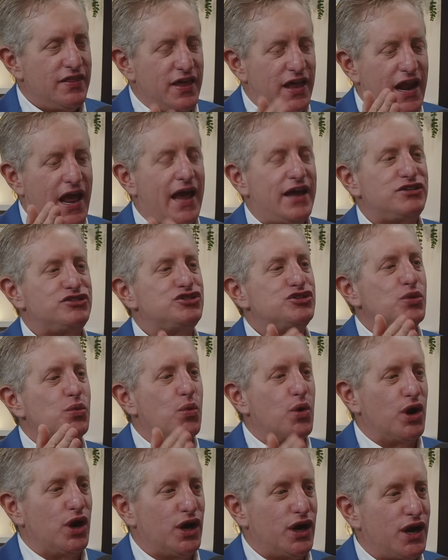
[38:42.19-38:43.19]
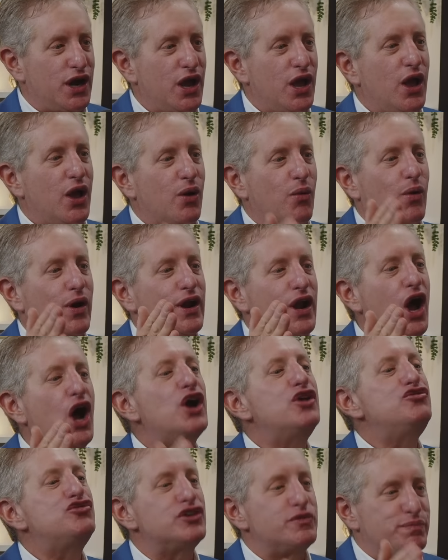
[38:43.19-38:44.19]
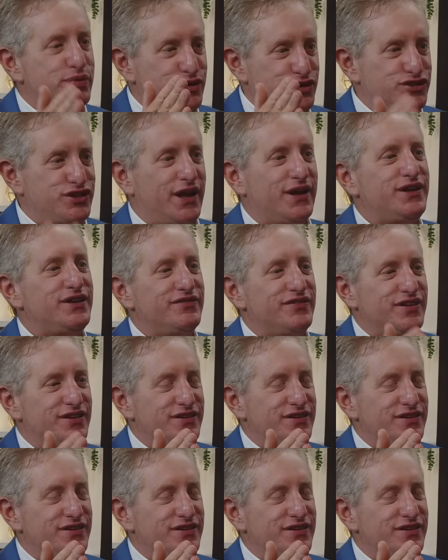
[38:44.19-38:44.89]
That has to work 100% of the